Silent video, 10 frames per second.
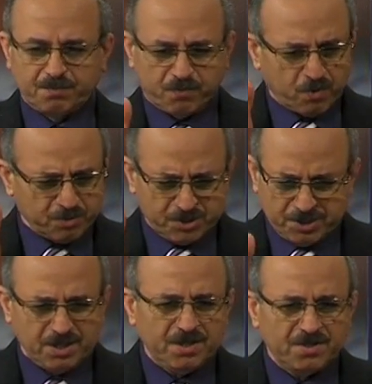For
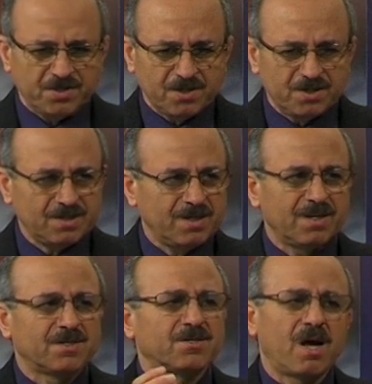Jesus,
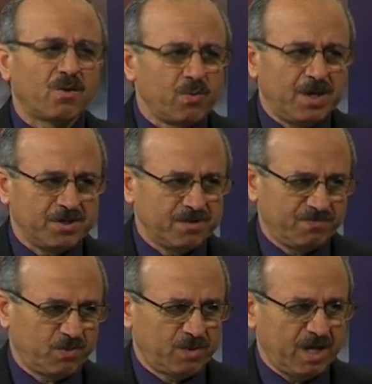salvation
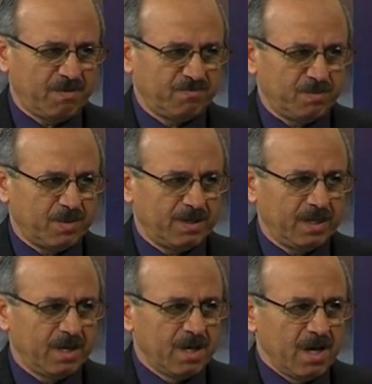for everybody.
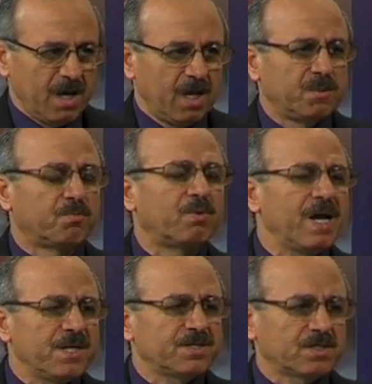It
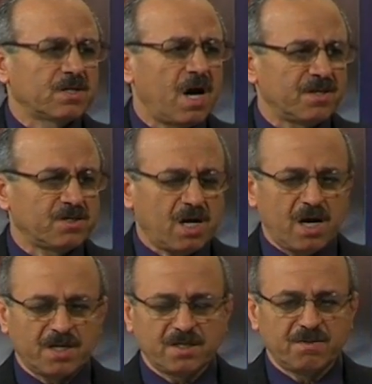breaks God's
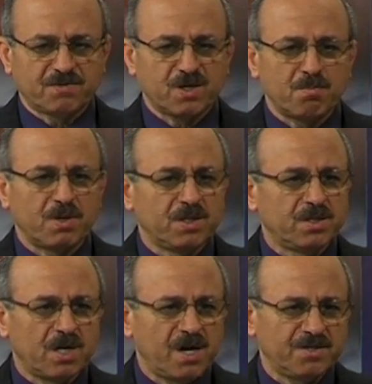heart if somebody
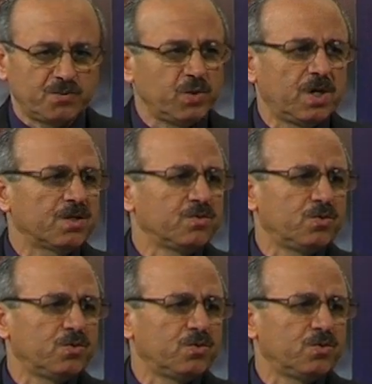dies without